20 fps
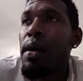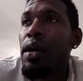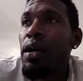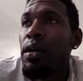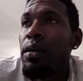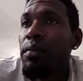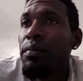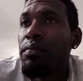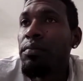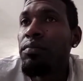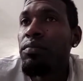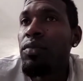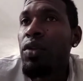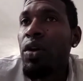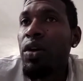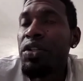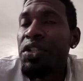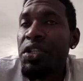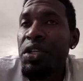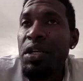Um,
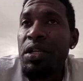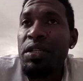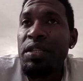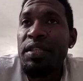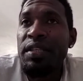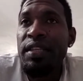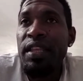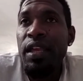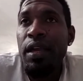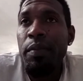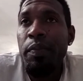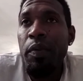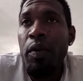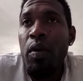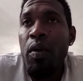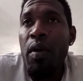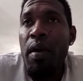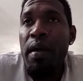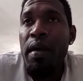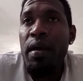Oshane
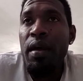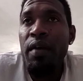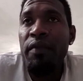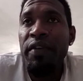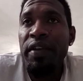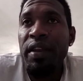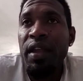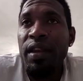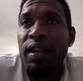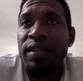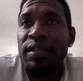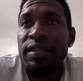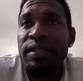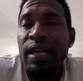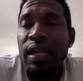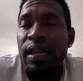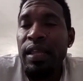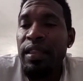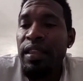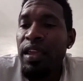Staple have another
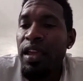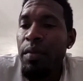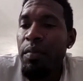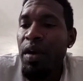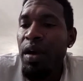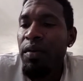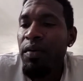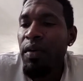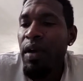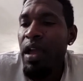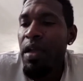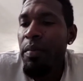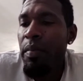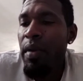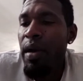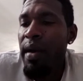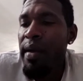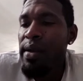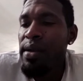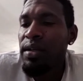solid game at
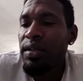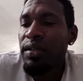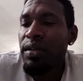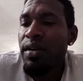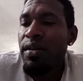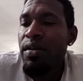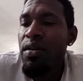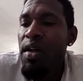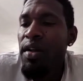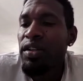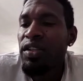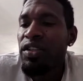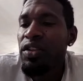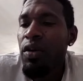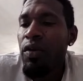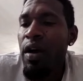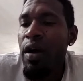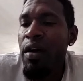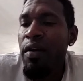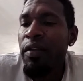right back,
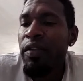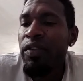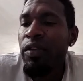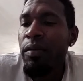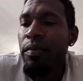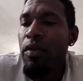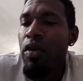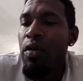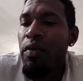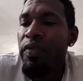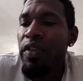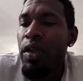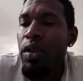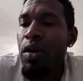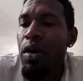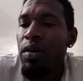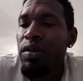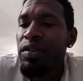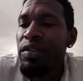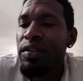so we had to move
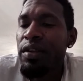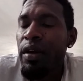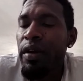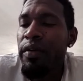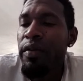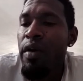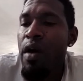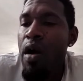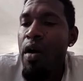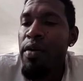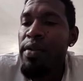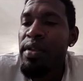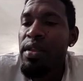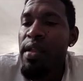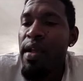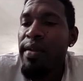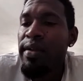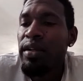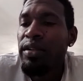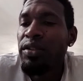the youngster
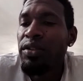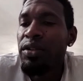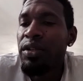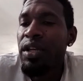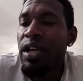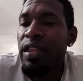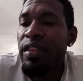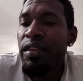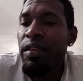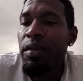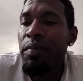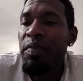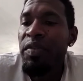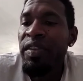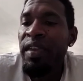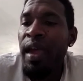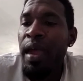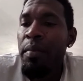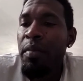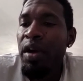around to get
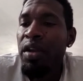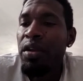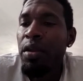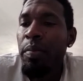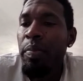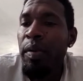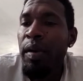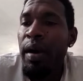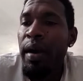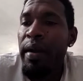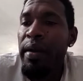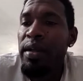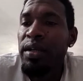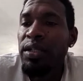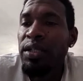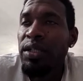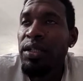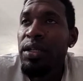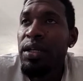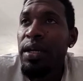him time on the park
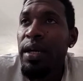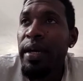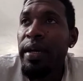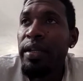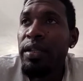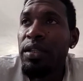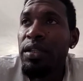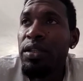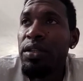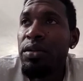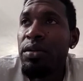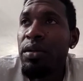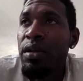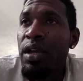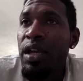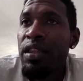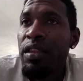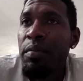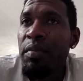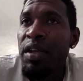and
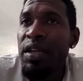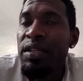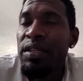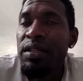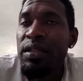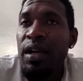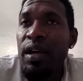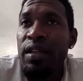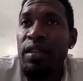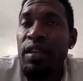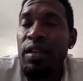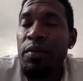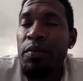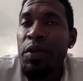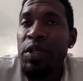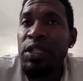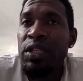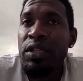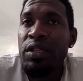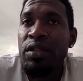to get him in a
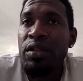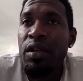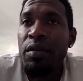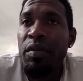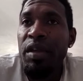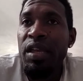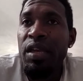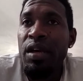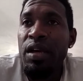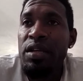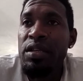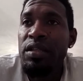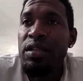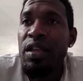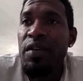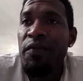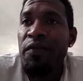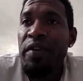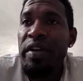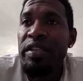starting position
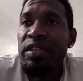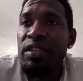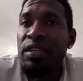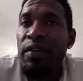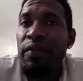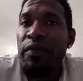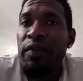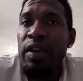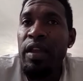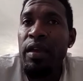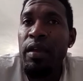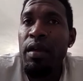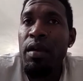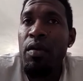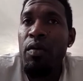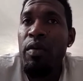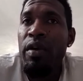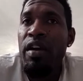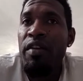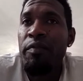because
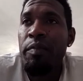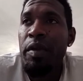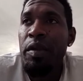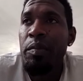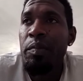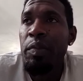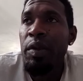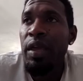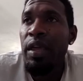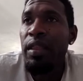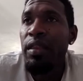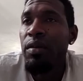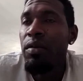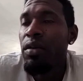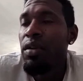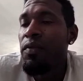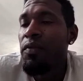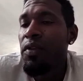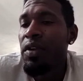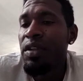defensively we have been playing
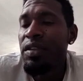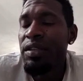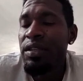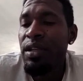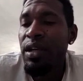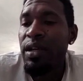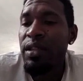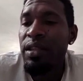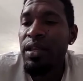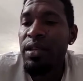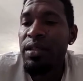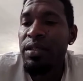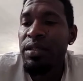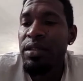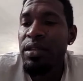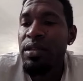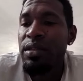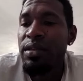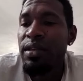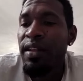good for the start of
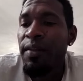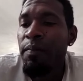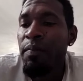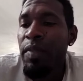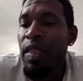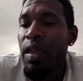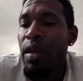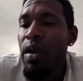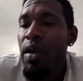the season.